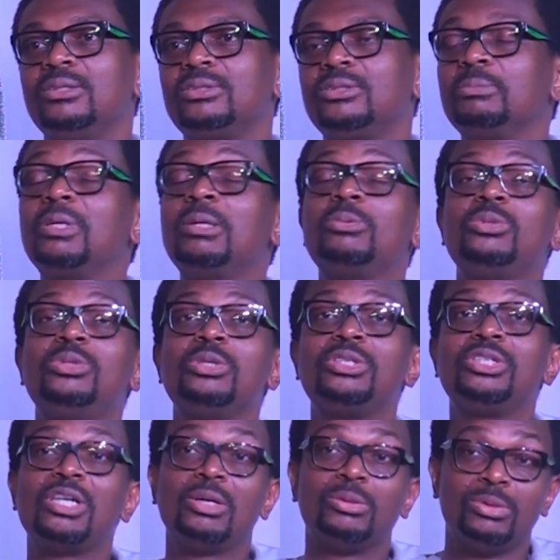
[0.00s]
Sometimes we
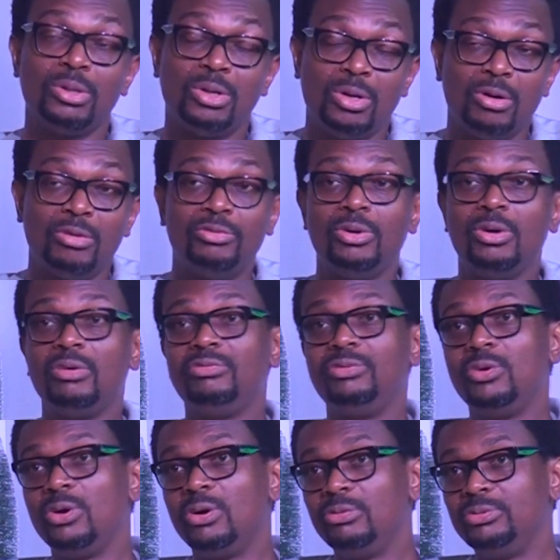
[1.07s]
just shout, love, love,
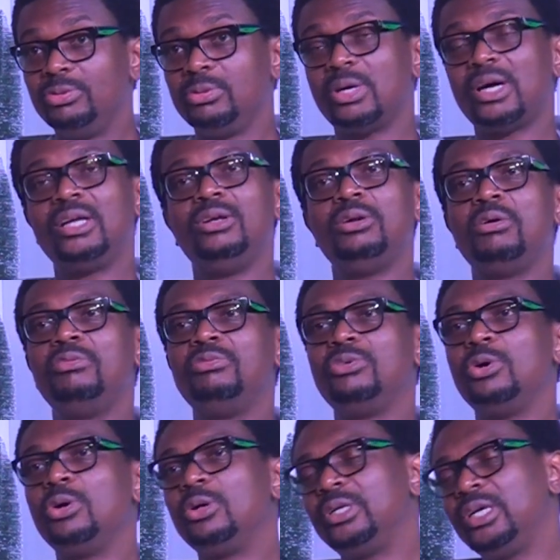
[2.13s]
love. You know, I love
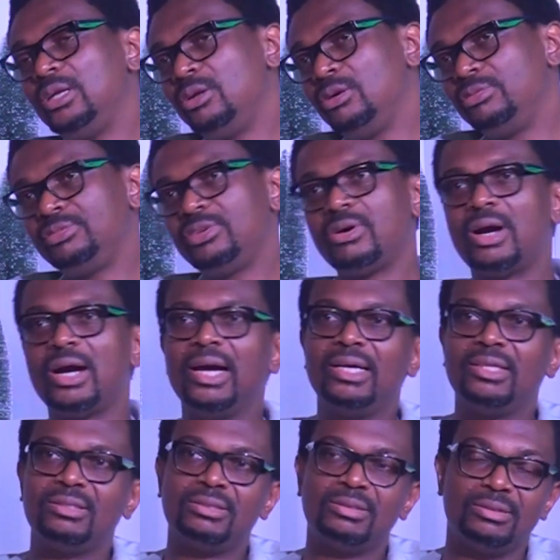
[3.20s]
God. I love
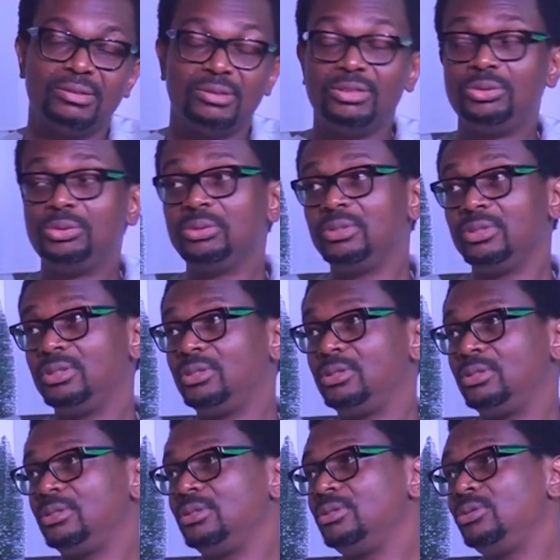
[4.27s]
Christ. Mm-hmm. The truth
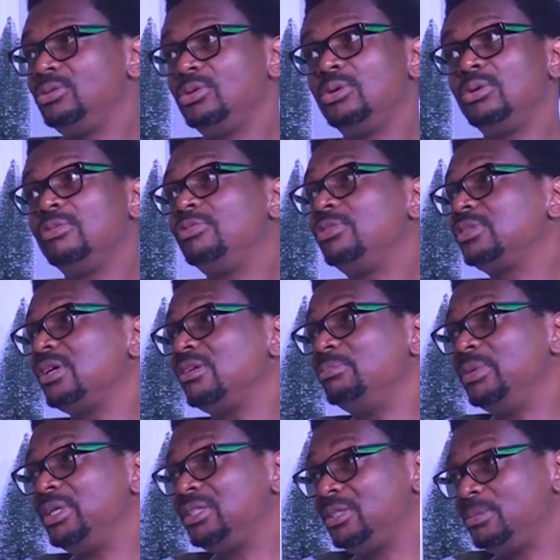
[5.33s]
is, mm-hmm. none of us have
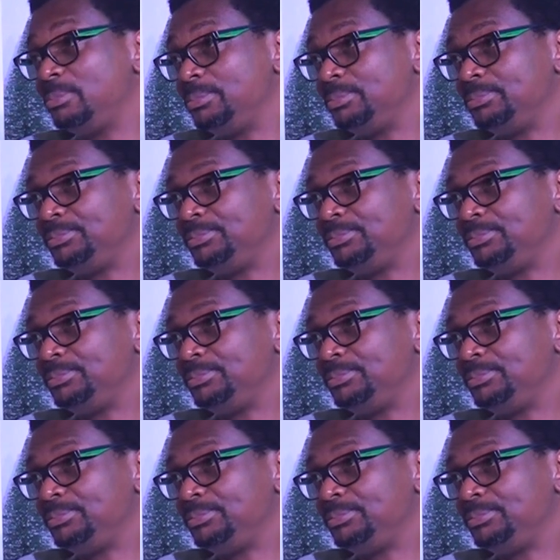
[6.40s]
met him.